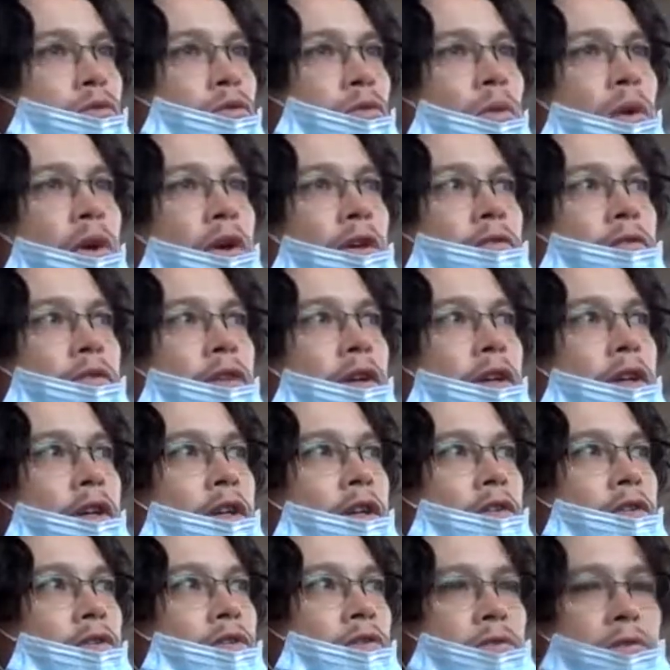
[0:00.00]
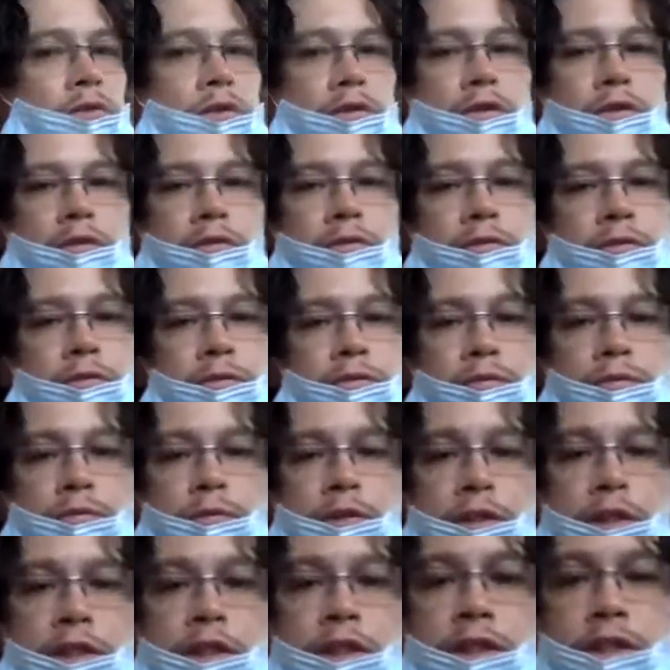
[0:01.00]
Wi-Fi all over the
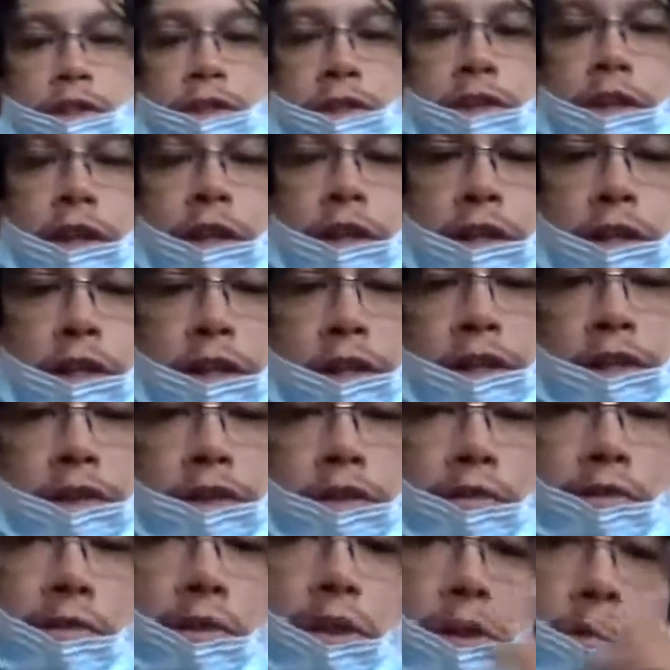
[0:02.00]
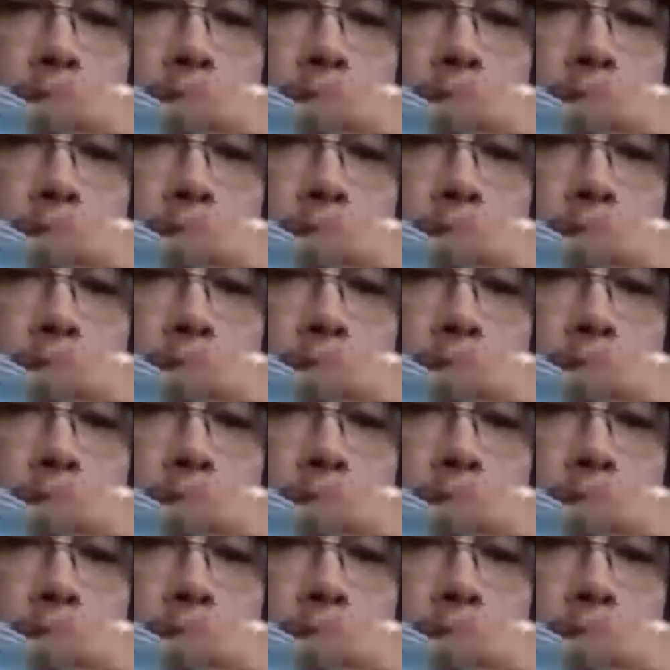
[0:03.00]
internet to be